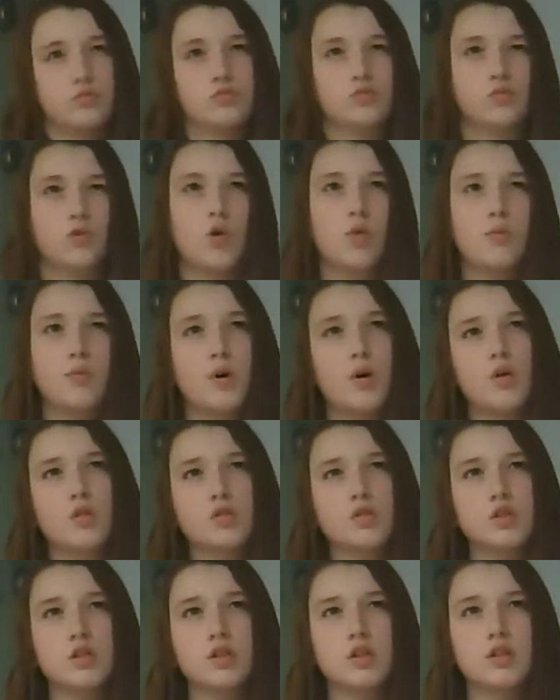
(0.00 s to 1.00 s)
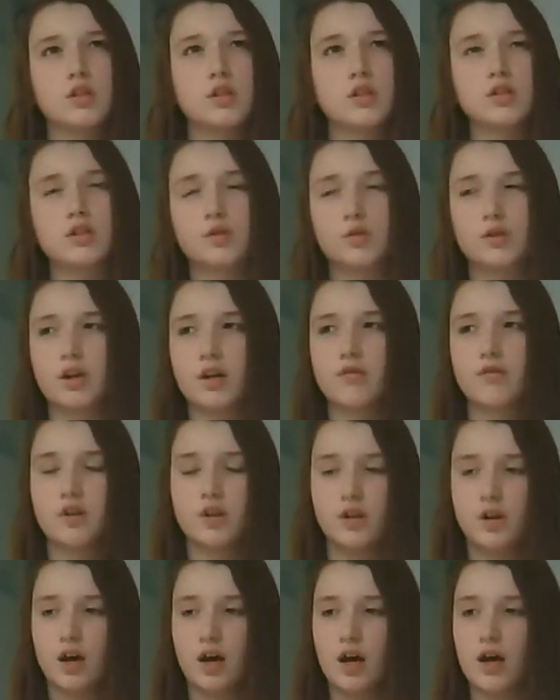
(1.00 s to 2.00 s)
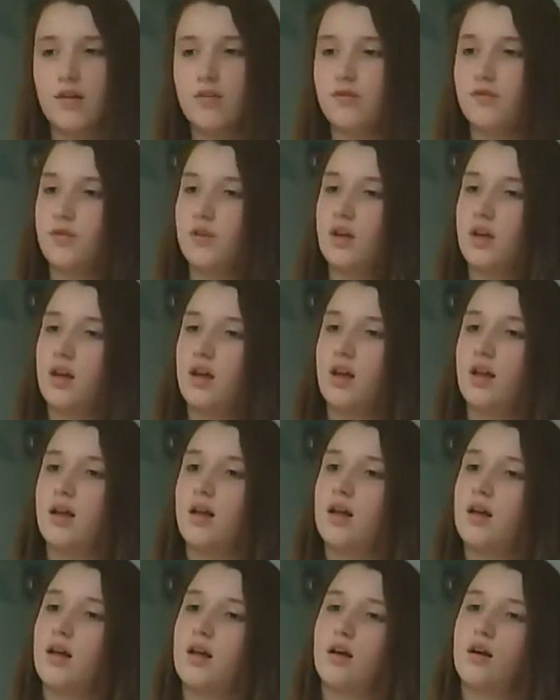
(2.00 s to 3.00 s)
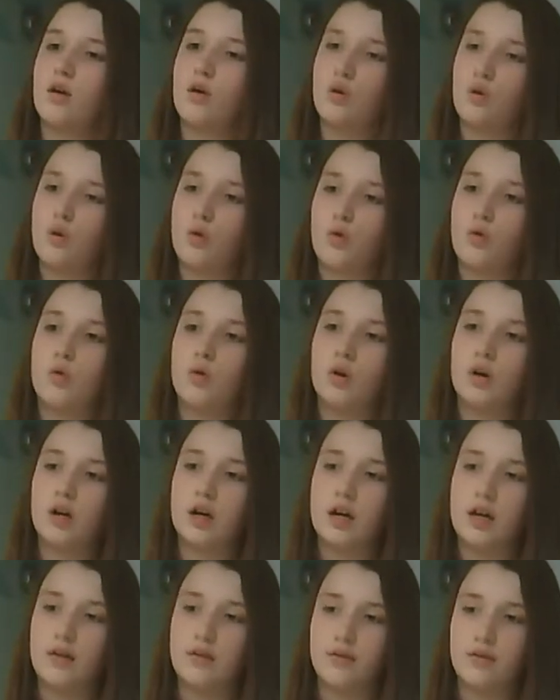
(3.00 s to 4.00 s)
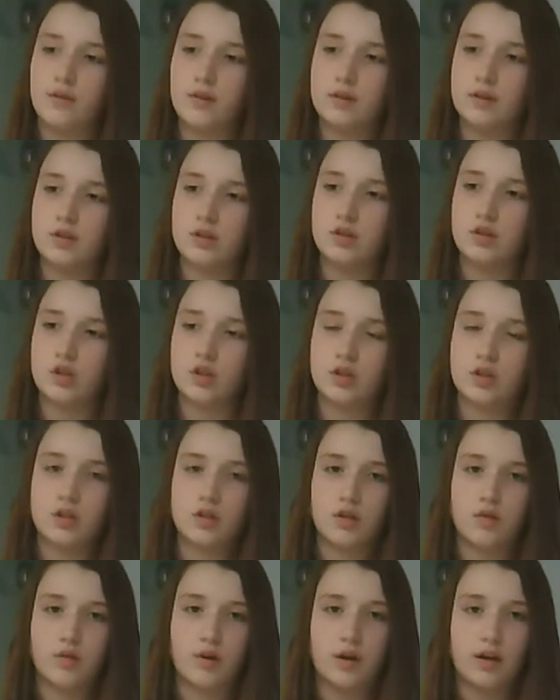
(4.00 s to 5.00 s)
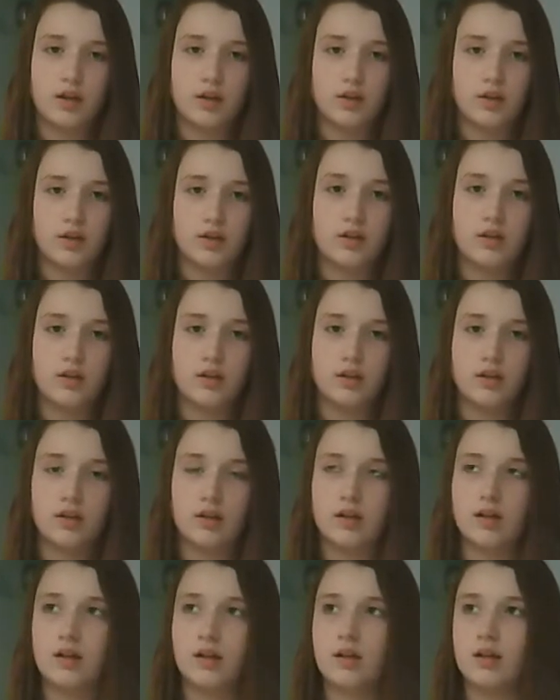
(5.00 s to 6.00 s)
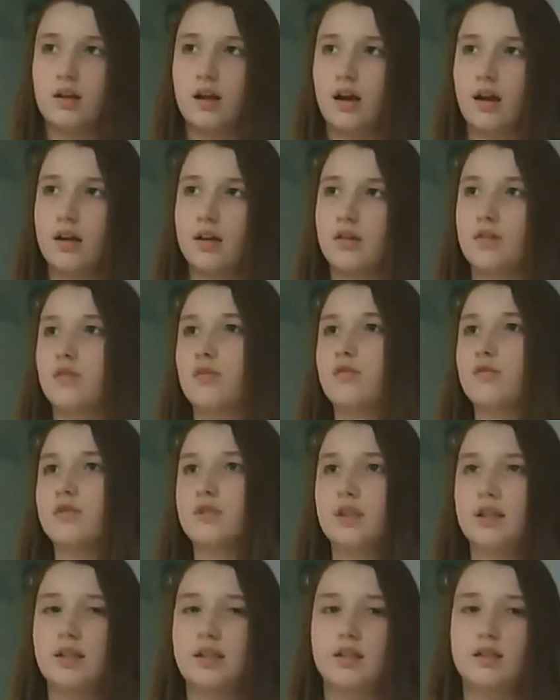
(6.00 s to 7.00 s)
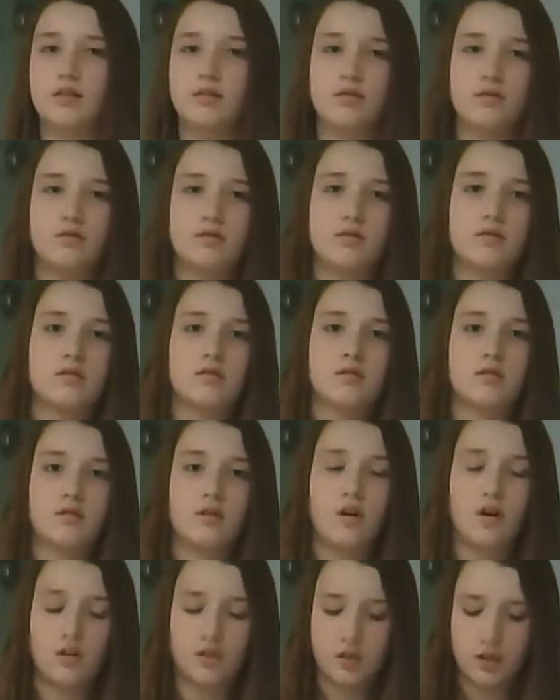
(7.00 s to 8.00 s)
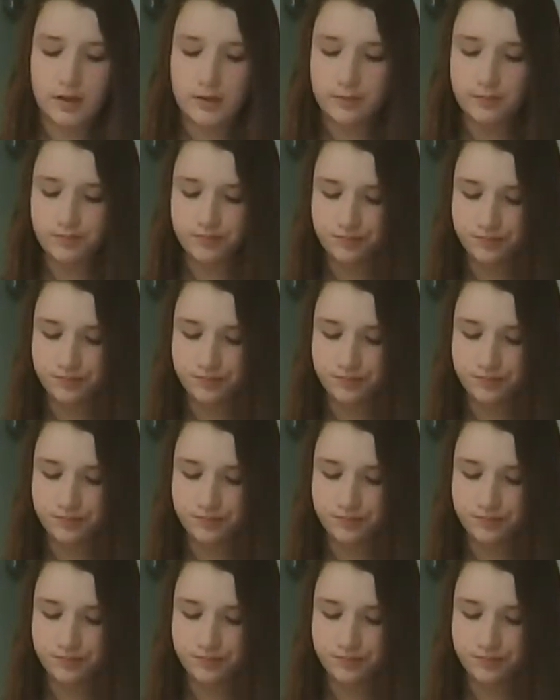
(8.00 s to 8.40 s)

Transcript: rope halter or whatever you have. Or if it's just a regular kind of linen halter,